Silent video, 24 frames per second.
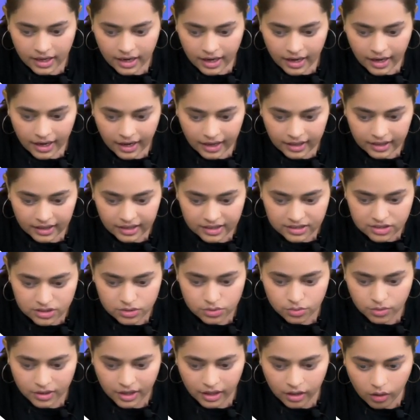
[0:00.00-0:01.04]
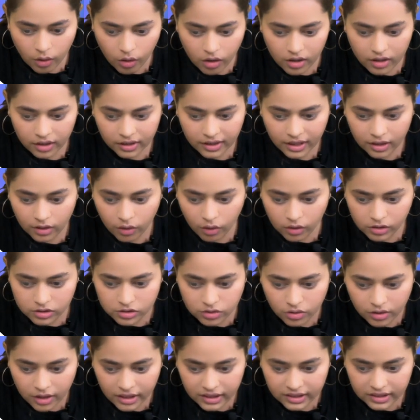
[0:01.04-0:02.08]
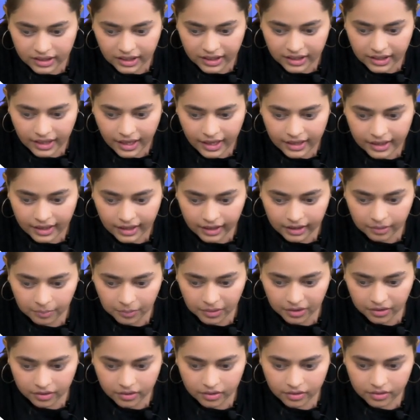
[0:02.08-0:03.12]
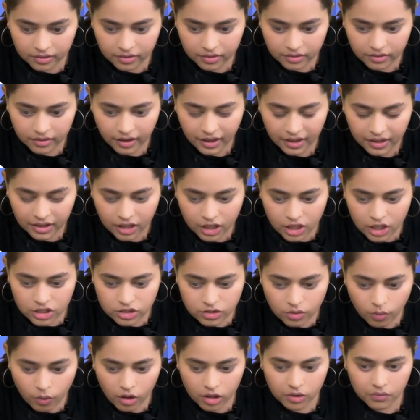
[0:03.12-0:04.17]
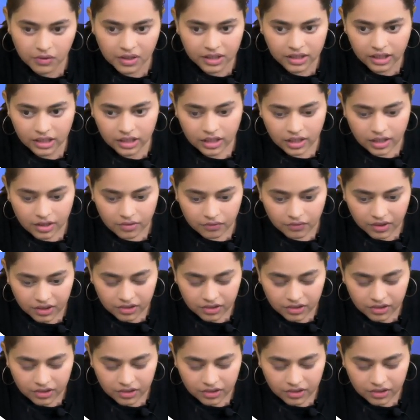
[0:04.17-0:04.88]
and list 2 can also contain n element, right? So what we did, we